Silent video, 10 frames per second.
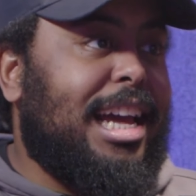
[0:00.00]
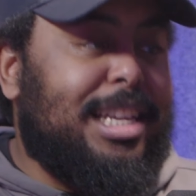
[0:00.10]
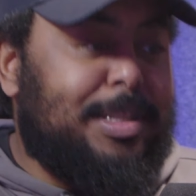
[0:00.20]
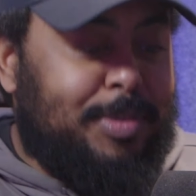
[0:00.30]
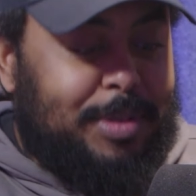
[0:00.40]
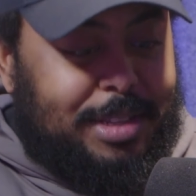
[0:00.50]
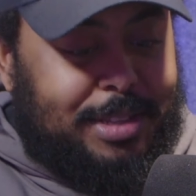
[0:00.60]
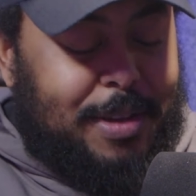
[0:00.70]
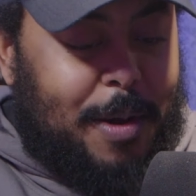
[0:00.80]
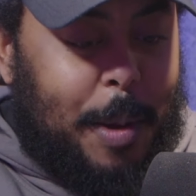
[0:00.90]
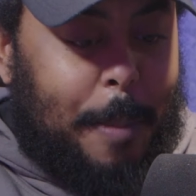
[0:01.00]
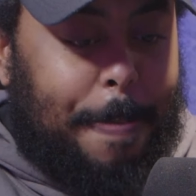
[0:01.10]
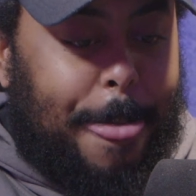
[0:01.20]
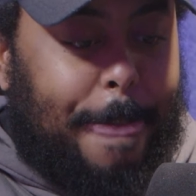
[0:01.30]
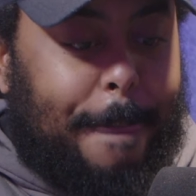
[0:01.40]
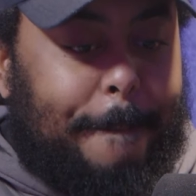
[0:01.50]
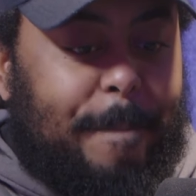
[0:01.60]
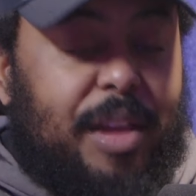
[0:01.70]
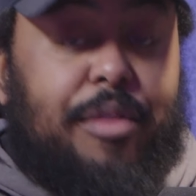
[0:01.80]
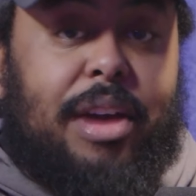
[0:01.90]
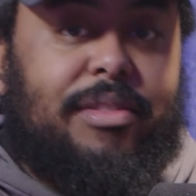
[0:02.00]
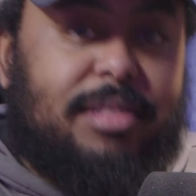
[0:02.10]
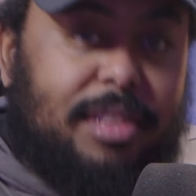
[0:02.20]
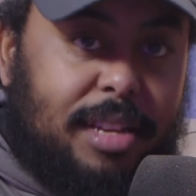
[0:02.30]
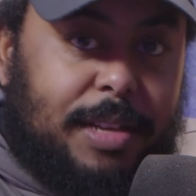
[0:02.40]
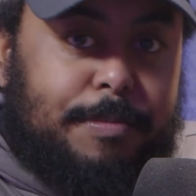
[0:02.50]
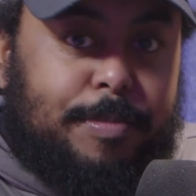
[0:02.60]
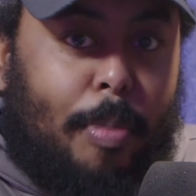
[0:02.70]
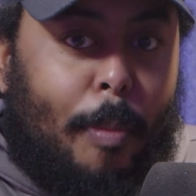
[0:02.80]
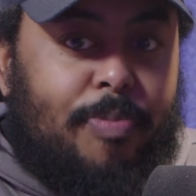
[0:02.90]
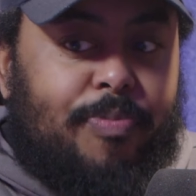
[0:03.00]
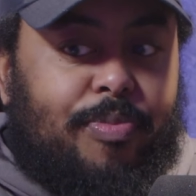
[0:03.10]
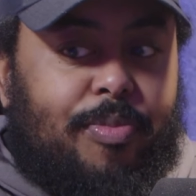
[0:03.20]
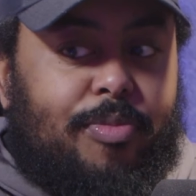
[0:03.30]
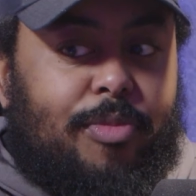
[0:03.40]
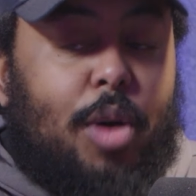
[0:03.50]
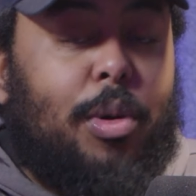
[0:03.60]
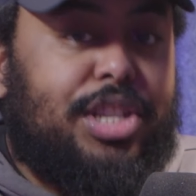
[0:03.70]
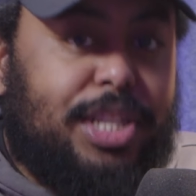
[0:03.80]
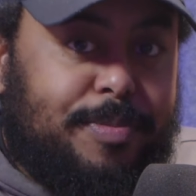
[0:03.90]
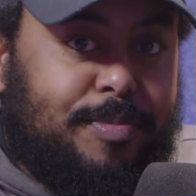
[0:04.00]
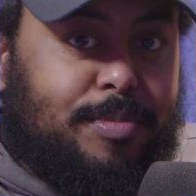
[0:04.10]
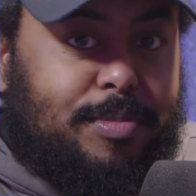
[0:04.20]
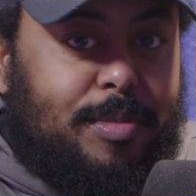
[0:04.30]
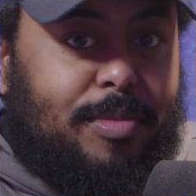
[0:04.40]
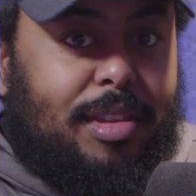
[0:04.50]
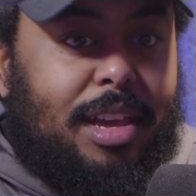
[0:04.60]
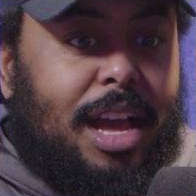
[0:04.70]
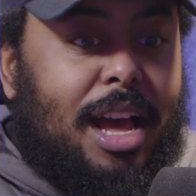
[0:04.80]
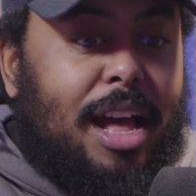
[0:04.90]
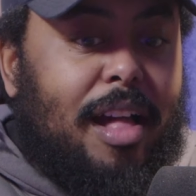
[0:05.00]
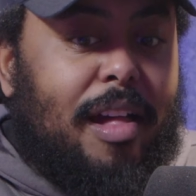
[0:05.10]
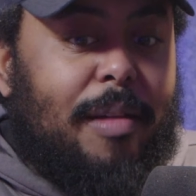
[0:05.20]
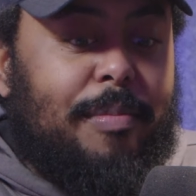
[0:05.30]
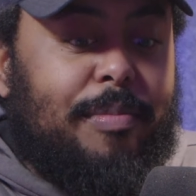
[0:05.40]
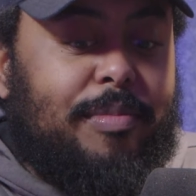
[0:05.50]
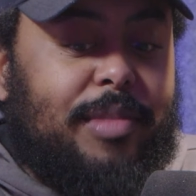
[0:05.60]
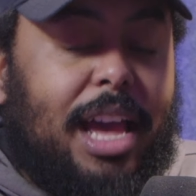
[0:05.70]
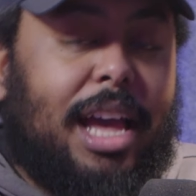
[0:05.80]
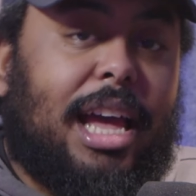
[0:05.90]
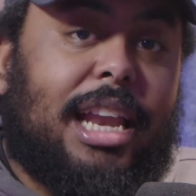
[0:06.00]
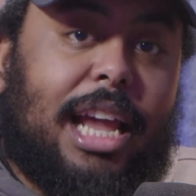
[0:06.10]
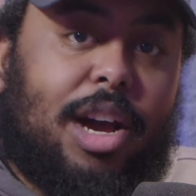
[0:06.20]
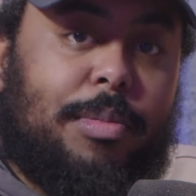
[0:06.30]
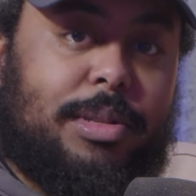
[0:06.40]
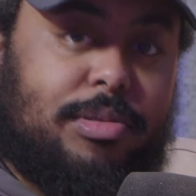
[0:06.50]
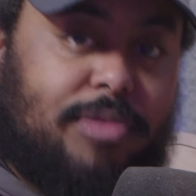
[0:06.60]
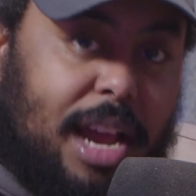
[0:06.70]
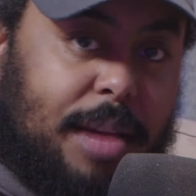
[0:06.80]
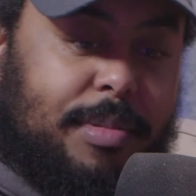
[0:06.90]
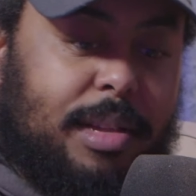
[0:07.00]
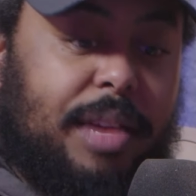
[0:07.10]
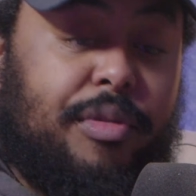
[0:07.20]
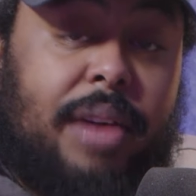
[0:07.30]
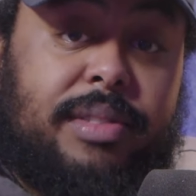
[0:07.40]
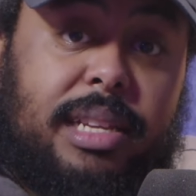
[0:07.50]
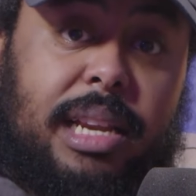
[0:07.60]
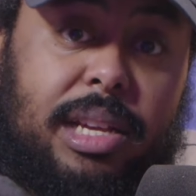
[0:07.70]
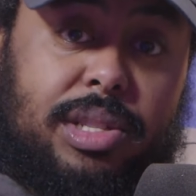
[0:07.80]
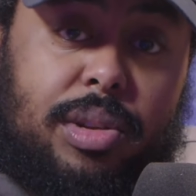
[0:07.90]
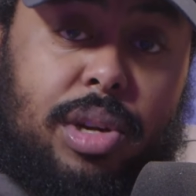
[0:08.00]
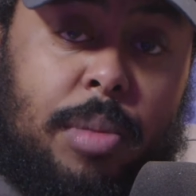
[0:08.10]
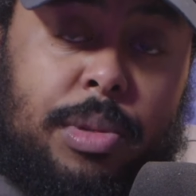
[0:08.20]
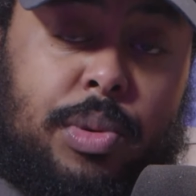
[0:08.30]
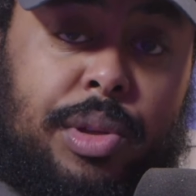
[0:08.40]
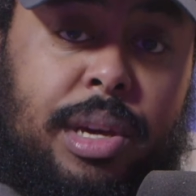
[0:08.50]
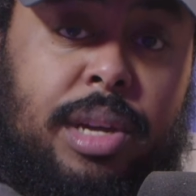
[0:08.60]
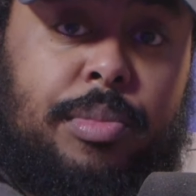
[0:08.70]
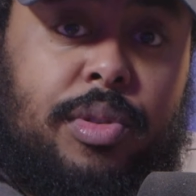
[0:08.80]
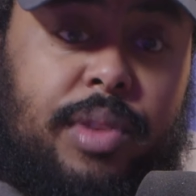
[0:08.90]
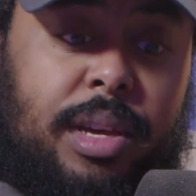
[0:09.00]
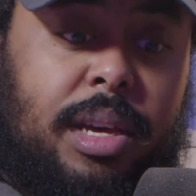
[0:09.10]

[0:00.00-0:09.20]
at this point. So if you haven't seen it, go watch it. Yeah, and like, comment, subscribe. If you have seen it, let us know in the comments what you think of the movie.